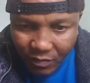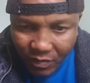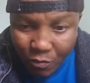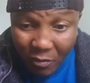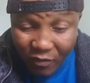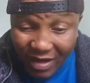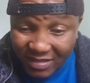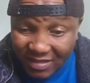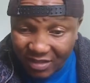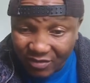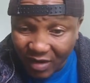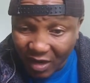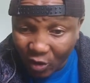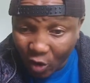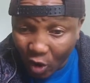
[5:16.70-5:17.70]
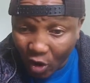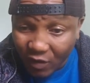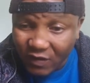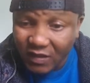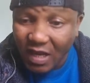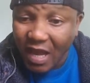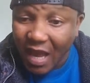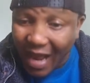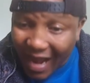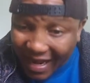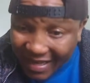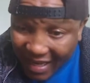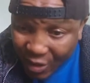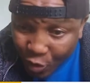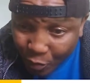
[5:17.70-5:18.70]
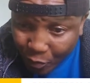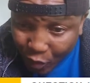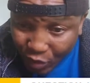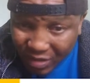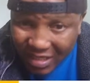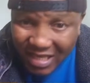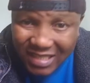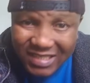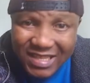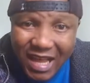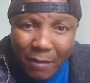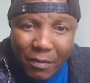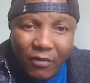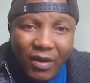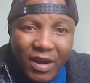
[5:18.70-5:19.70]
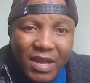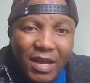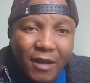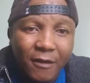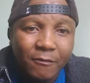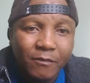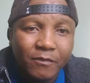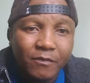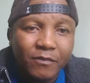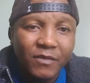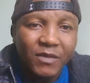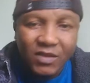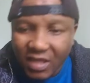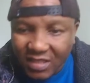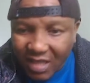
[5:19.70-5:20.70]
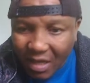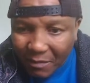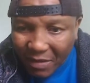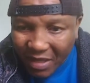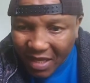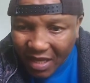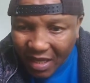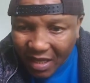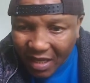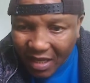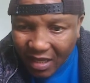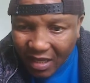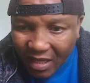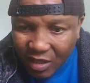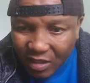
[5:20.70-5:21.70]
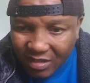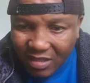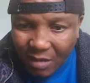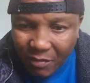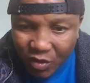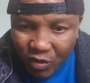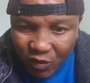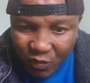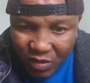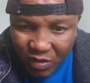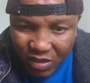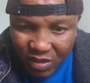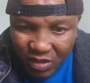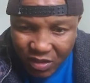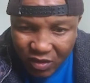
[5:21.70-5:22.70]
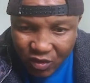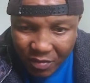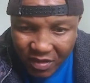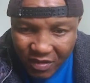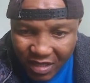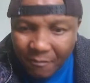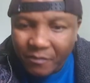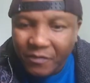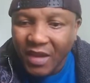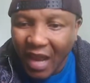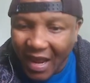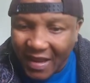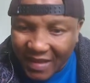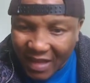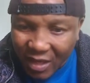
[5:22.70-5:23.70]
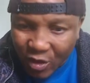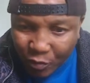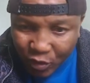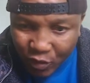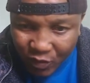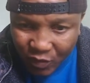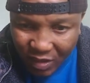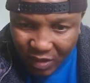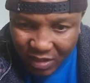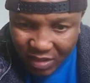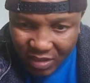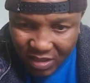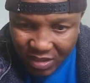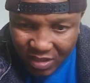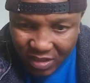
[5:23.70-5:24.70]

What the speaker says: You memorize this, right? Cos. And then you put this number right here. You see this number here? This number used, which is going to be 3. And then you put to the T.